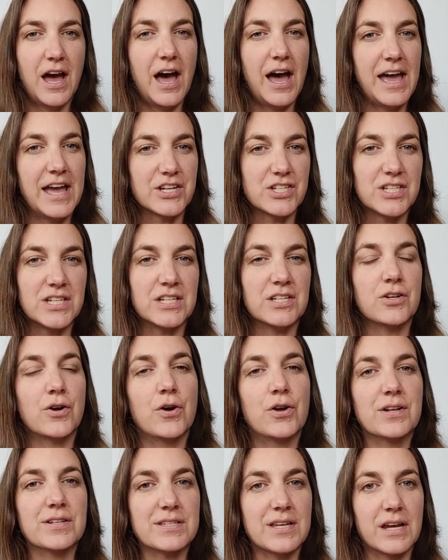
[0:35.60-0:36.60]
actually
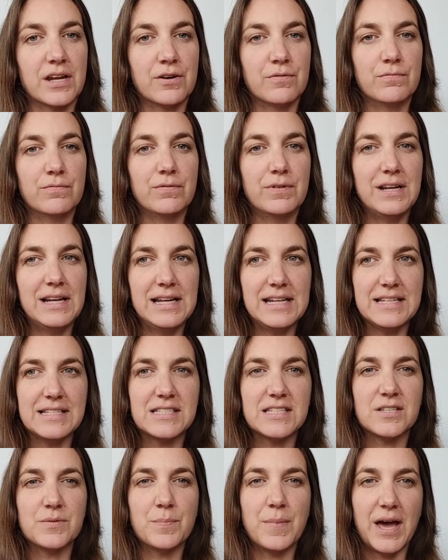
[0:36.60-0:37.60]
noticed I could really
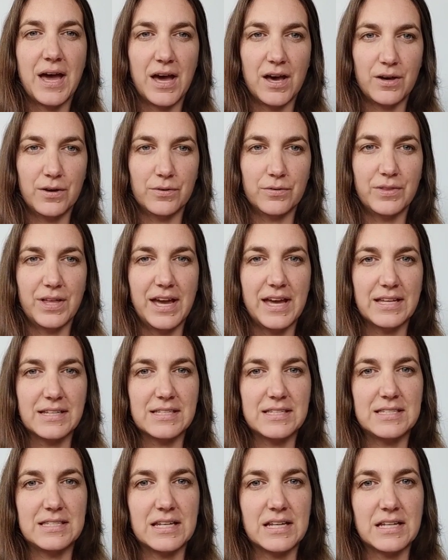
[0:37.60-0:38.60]
smell that
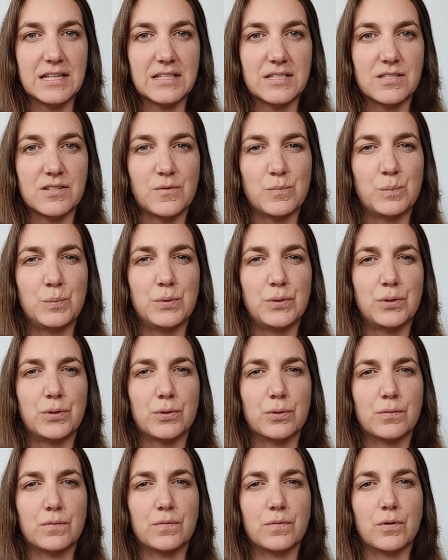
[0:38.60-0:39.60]
sense of
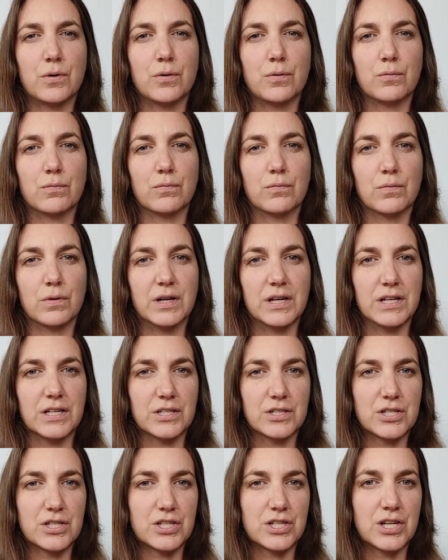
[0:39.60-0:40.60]
beautiful,
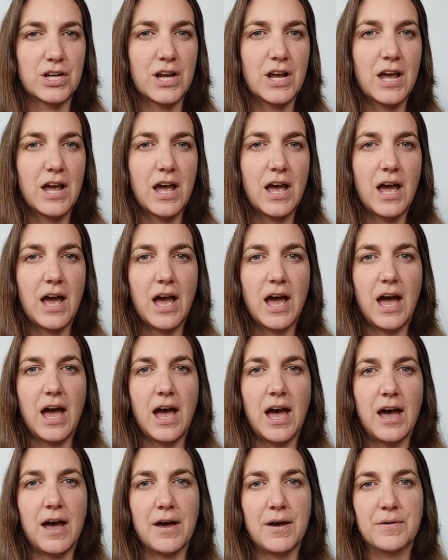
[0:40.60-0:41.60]
rich,
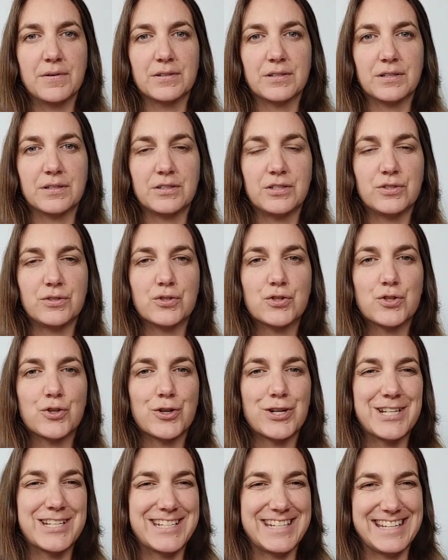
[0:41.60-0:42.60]

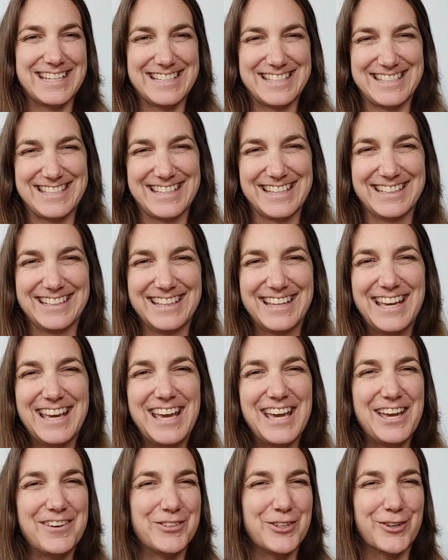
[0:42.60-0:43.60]
nutritious.
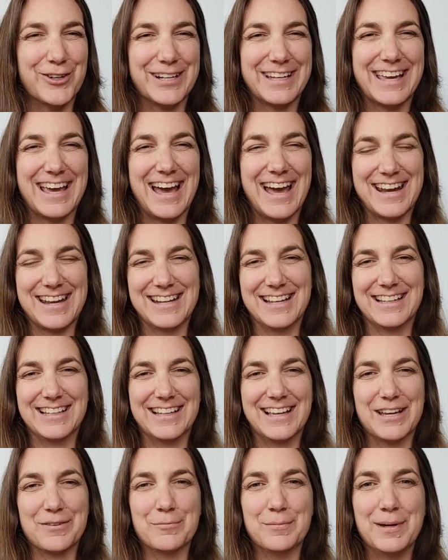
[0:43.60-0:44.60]
If you're a gardener
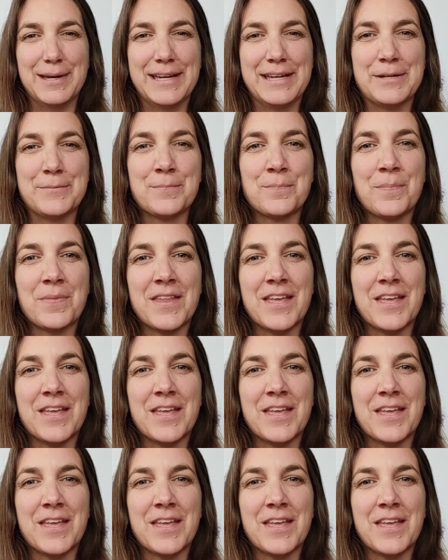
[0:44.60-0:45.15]
like me,